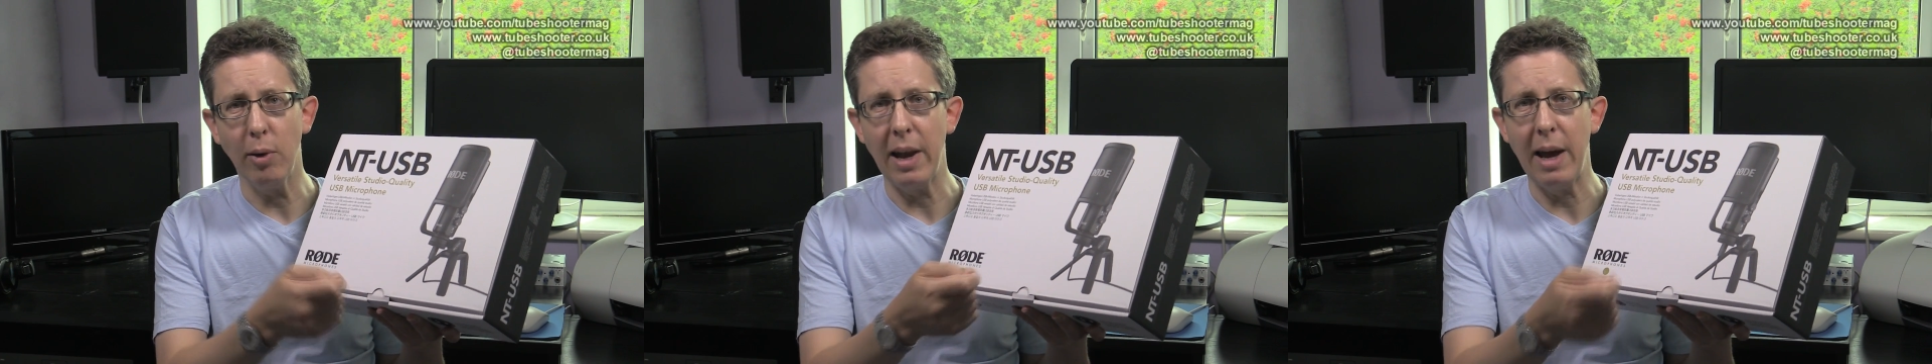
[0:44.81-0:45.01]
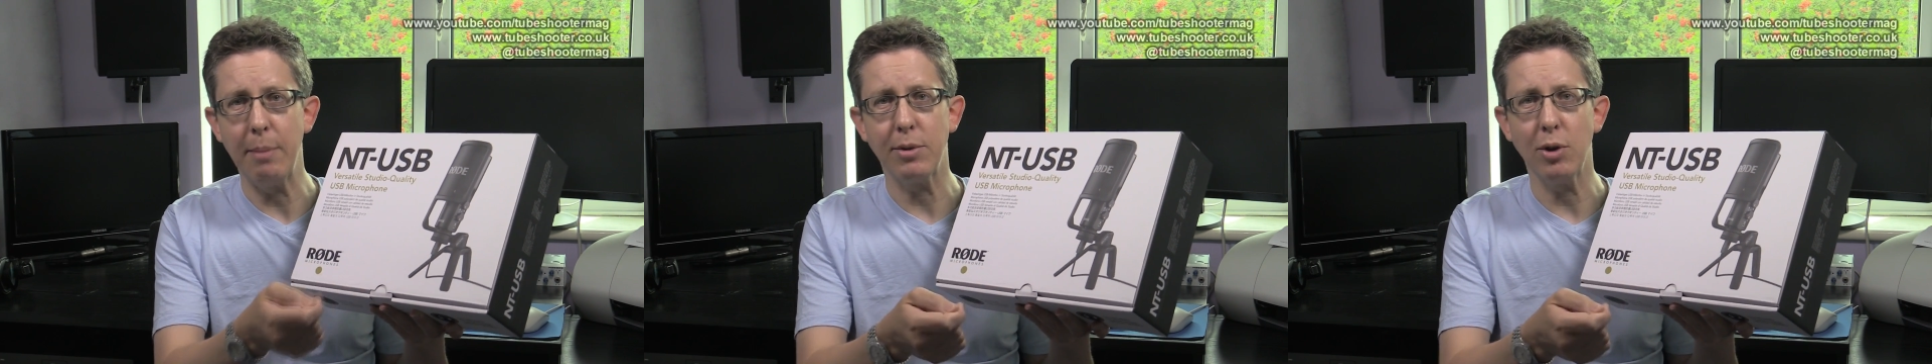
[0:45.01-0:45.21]

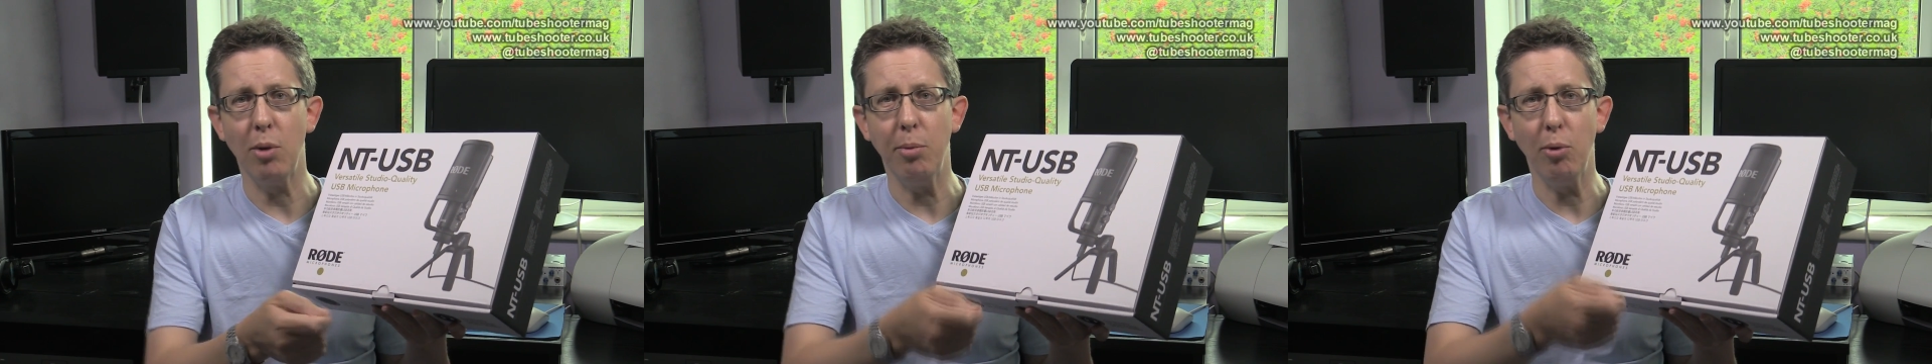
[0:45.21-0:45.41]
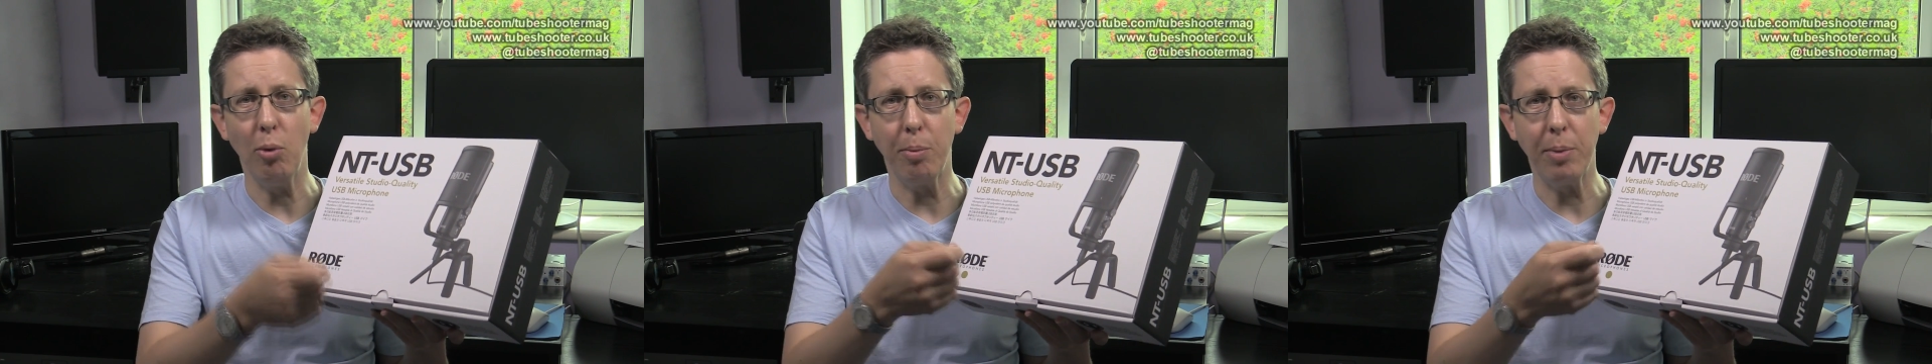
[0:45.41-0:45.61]

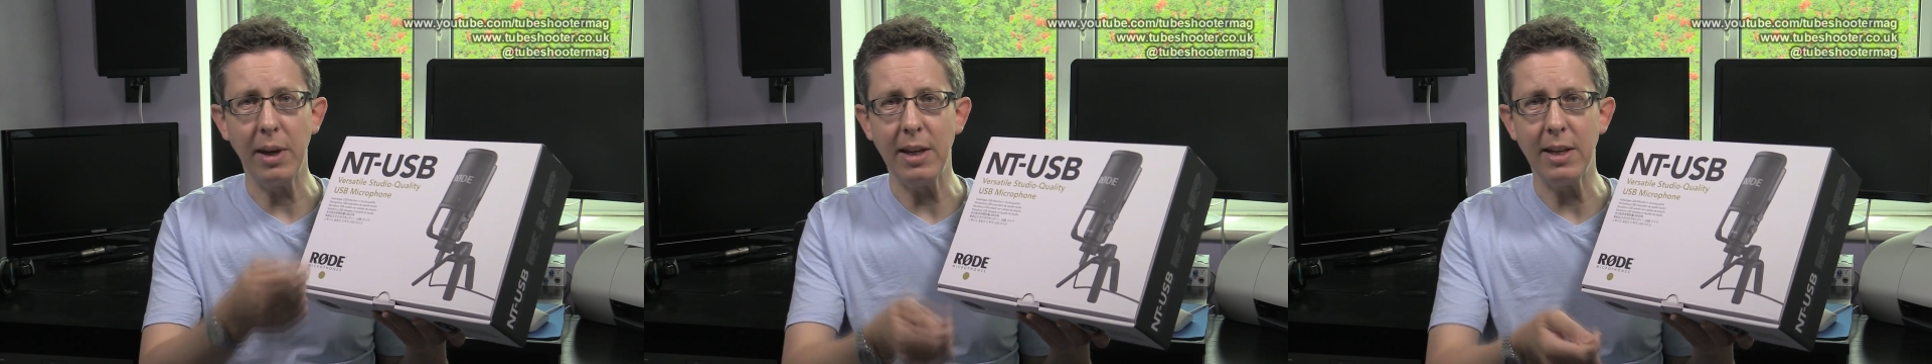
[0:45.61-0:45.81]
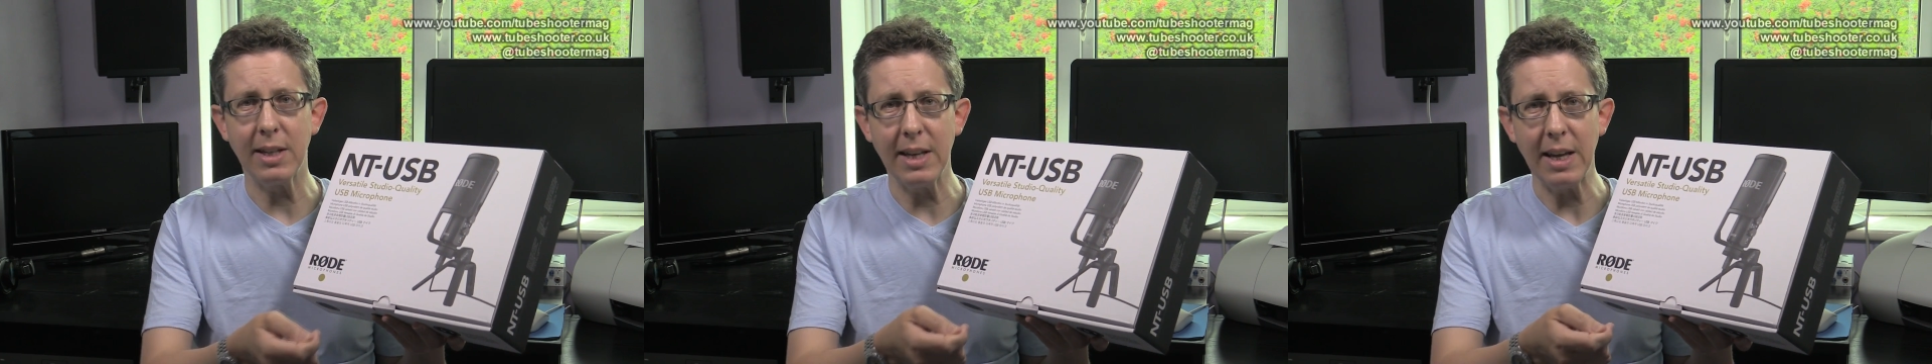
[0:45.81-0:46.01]
laptop or
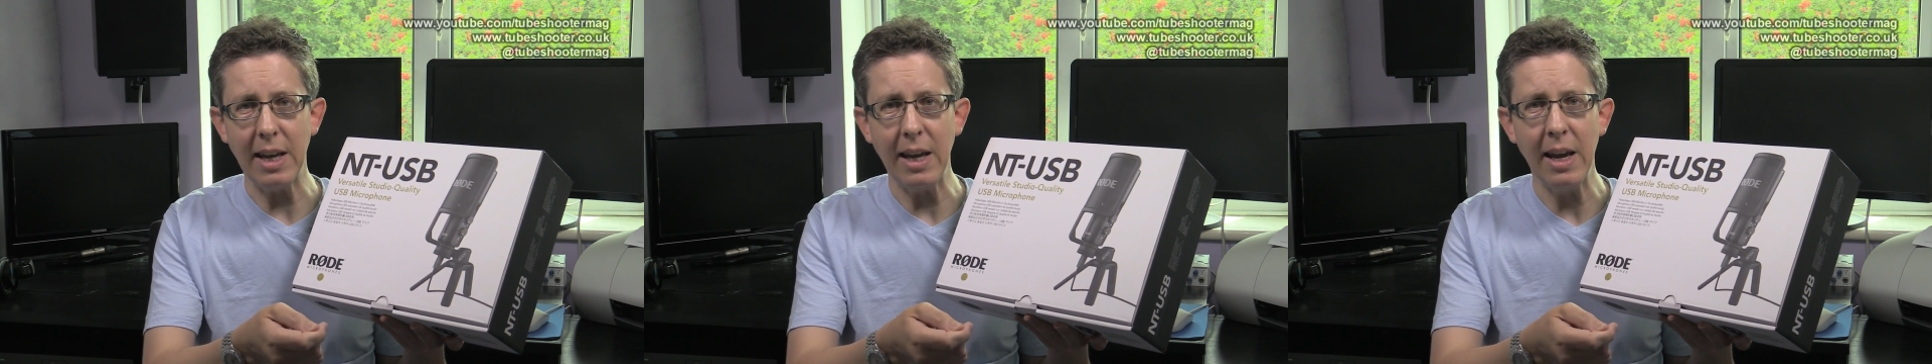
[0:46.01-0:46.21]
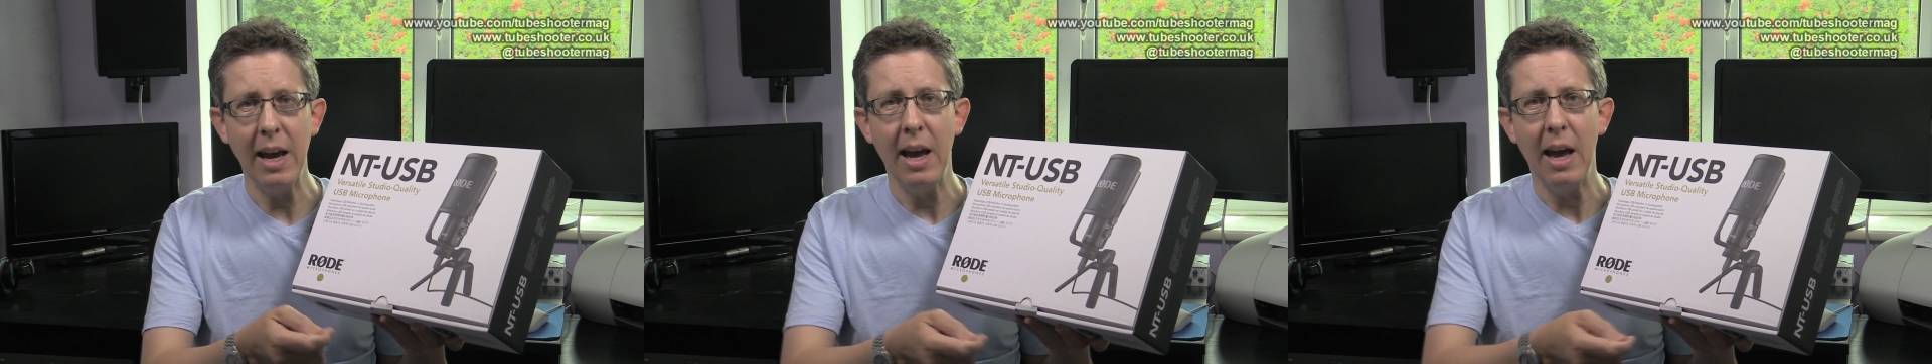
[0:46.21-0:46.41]

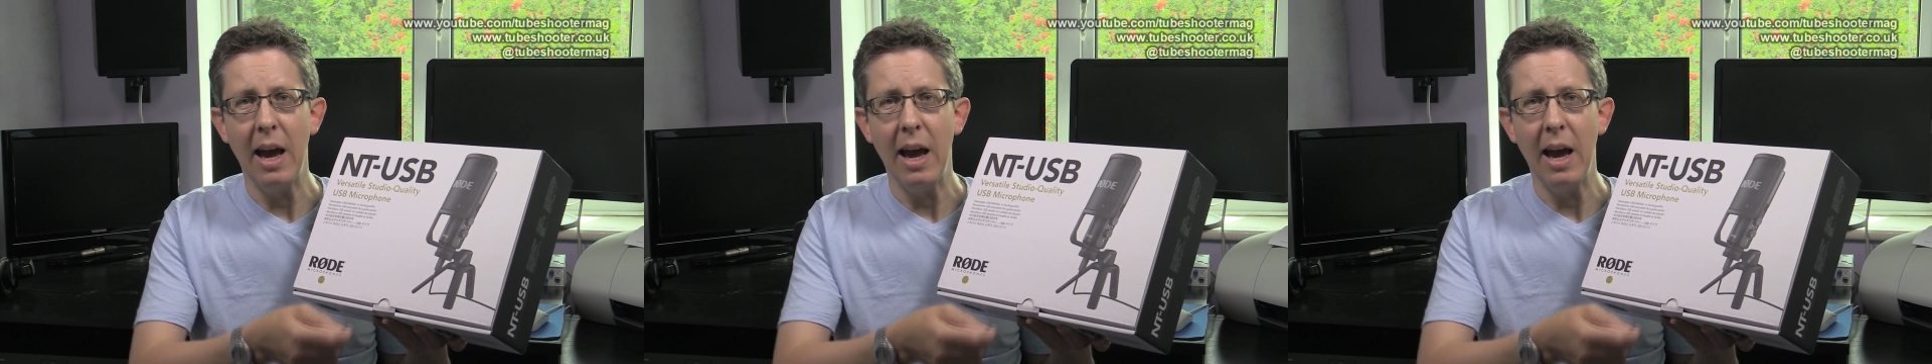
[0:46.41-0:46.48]
PC,